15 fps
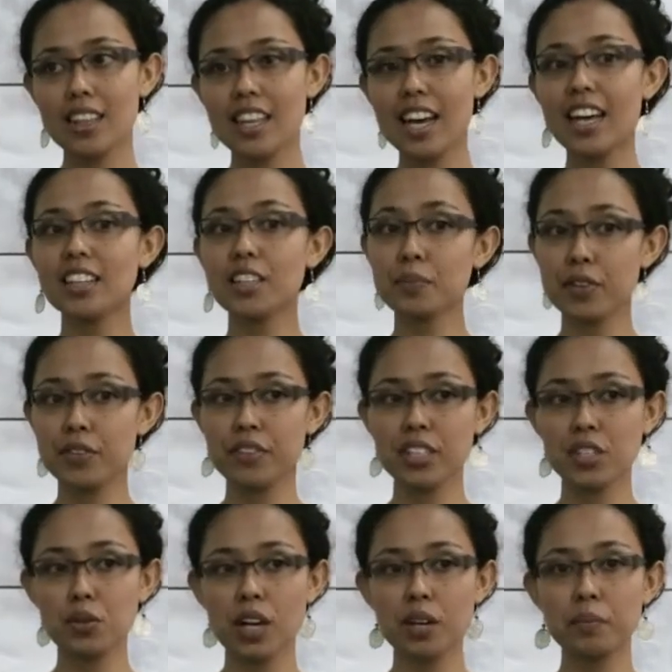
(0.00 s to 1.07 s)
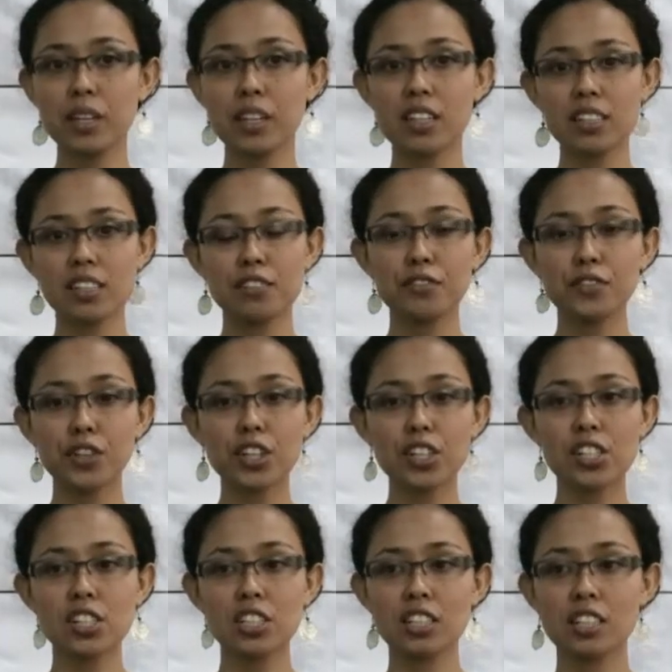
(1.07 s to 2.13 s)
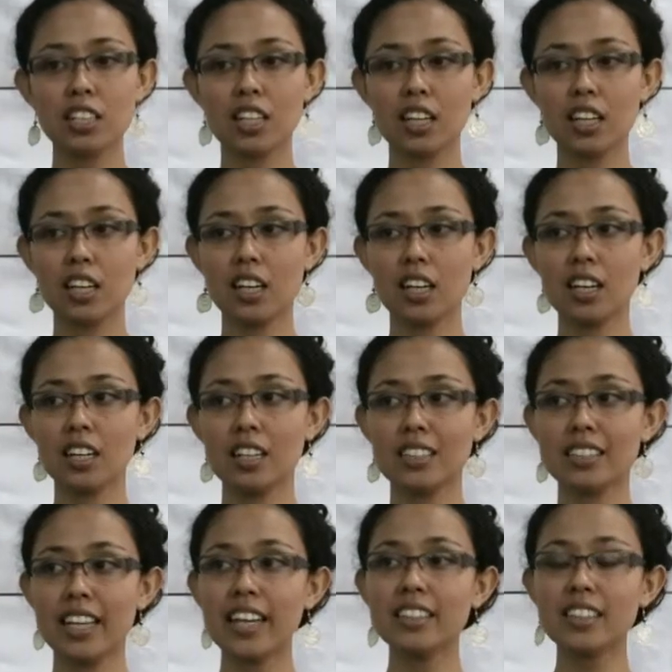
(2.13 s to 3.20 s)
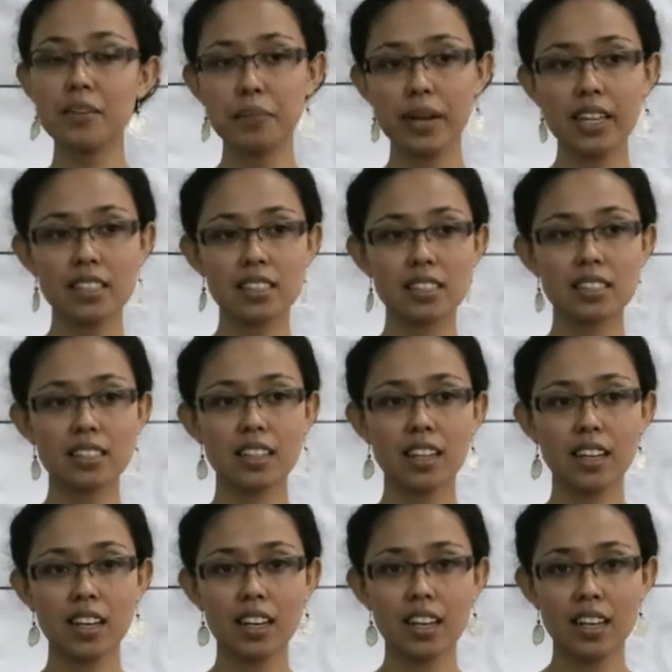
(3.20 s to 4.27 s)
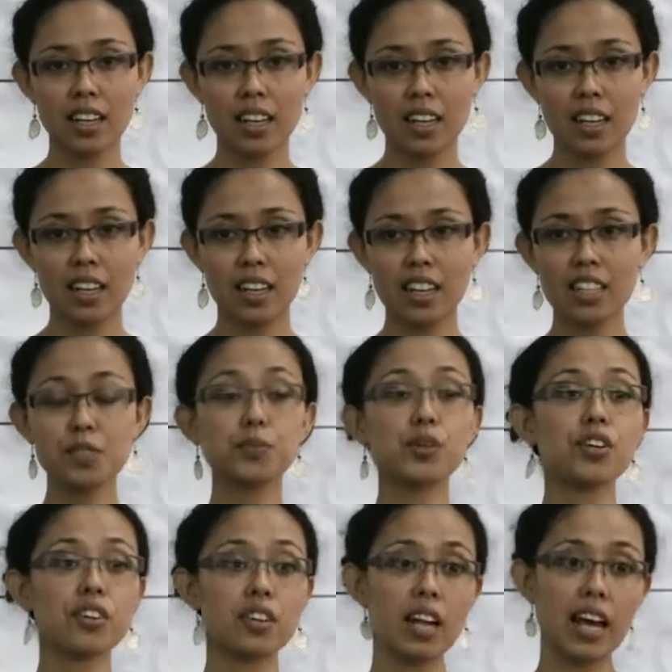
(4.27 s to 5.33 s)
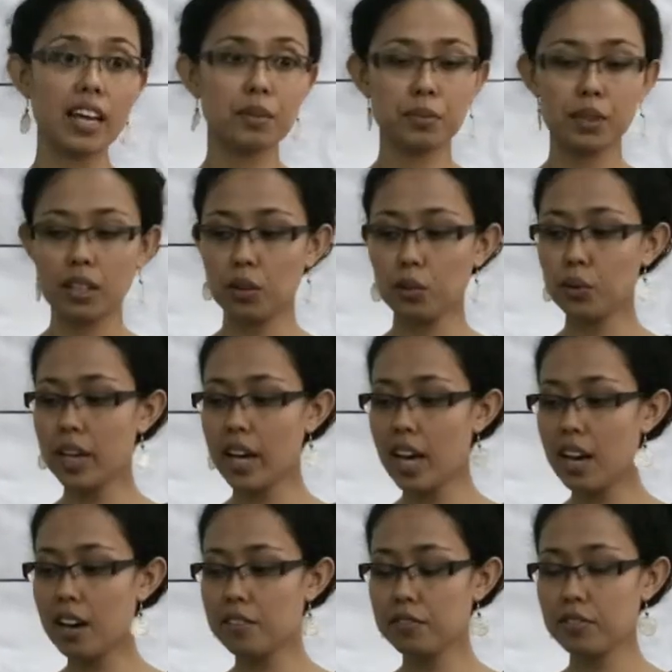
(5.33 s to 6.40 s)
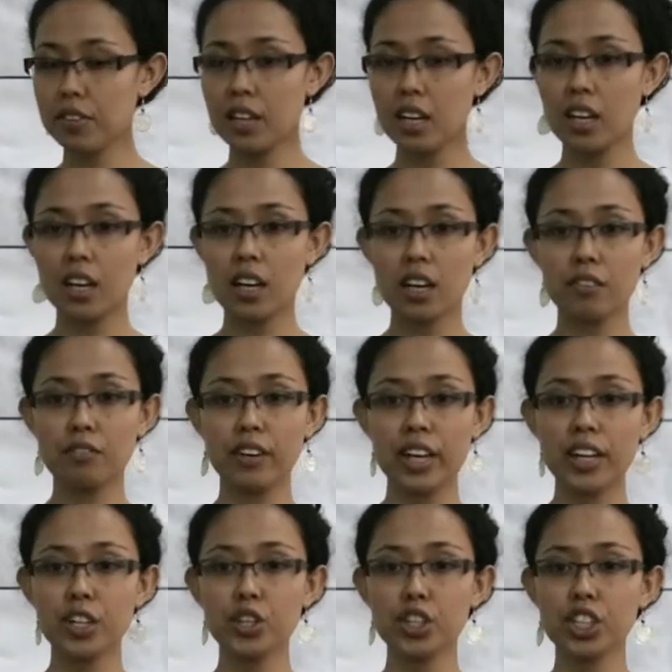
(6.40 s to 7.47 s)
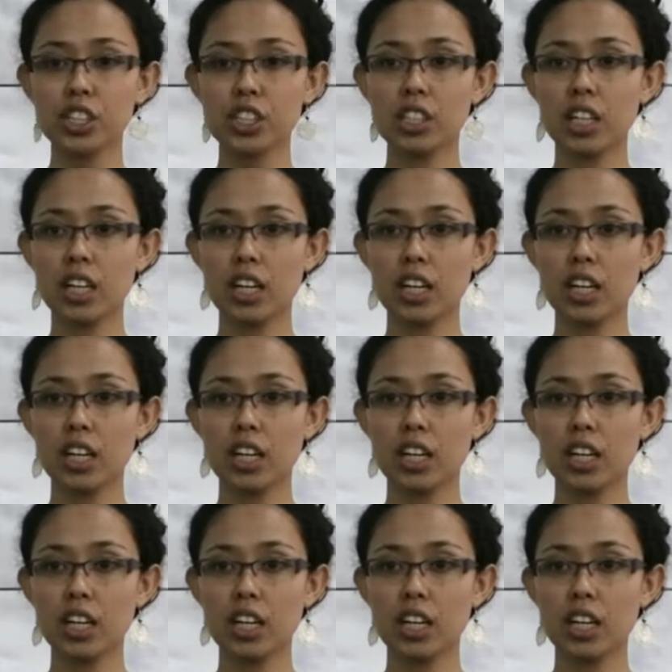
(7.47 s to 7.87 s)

than the previous one because, of course, the database is more reliable. We have a very good